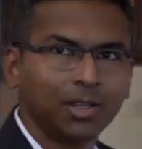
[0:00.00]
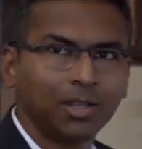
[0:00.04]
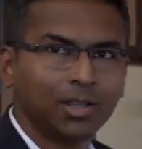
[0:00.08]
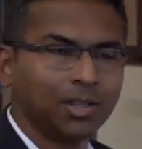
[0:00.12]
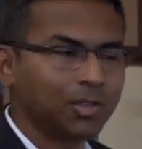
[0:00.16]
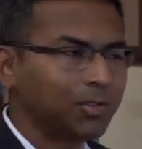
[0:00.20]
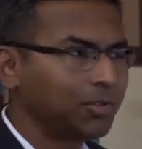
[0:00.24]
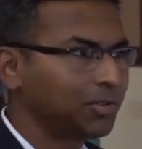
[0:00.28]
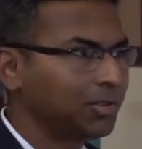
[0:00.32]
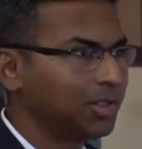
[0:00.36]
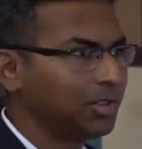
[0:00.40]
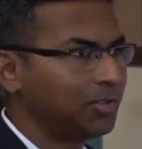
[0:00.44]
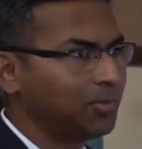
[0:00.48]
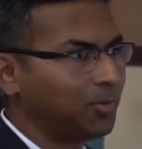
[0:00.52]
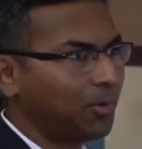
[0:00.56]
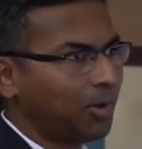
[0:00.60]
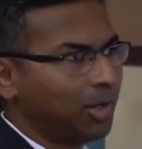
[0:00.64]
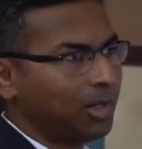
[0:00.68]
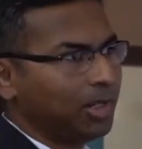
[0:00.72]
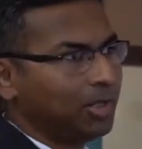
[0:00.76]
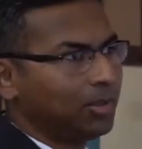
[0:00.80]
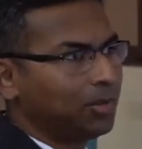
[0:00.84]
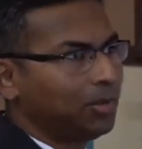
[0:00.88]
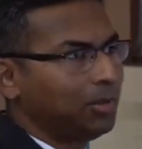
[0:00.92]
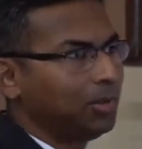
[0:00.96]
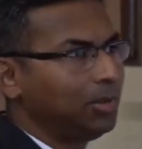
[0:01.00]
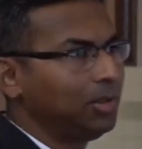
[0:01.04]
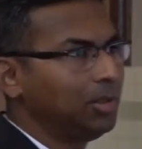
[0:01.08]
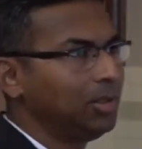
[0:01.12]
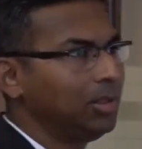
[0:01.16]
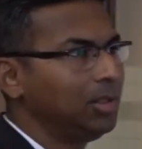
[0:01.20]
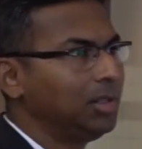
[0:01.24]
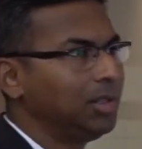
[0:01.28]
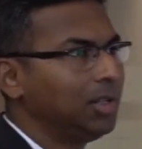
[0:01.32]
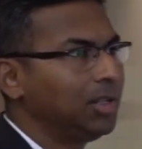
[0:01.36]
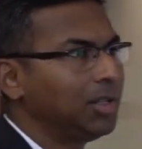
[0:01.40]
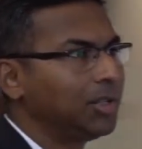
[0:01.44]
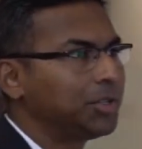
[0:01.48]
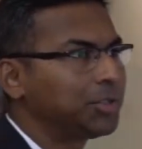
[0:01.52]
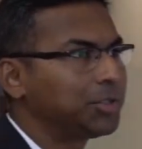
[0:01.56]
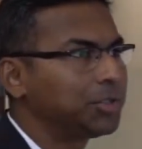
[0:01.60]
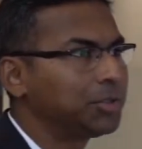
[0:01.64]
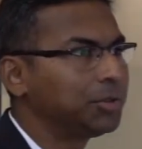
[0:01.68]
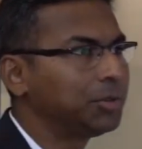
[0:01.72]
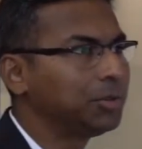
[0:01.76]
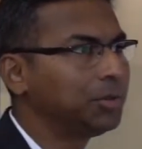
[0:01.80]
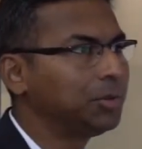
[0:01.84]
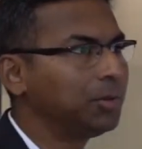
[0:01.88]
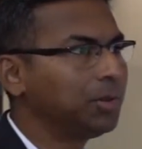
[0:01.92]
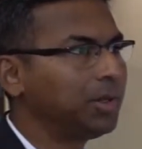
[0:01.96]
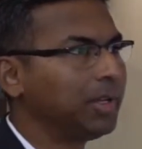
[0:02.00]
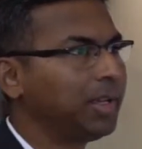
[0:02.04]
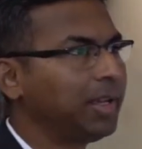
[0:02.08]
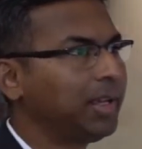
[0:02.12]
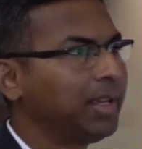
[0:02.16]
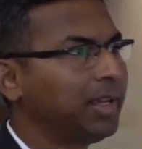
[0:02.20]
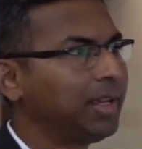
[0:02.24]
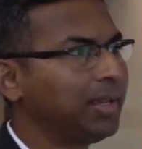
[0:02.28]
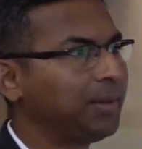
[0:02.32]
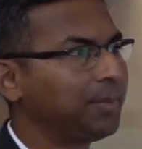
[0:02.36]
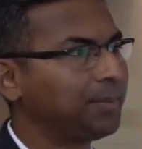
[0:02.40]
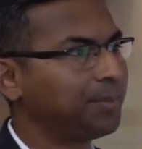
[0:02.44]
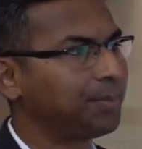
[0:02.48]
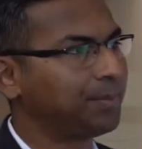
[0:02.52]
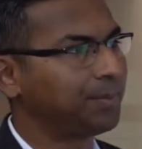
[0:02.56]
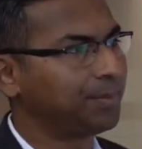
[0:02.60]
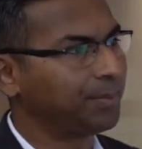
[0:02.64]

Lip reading: So this molecule to a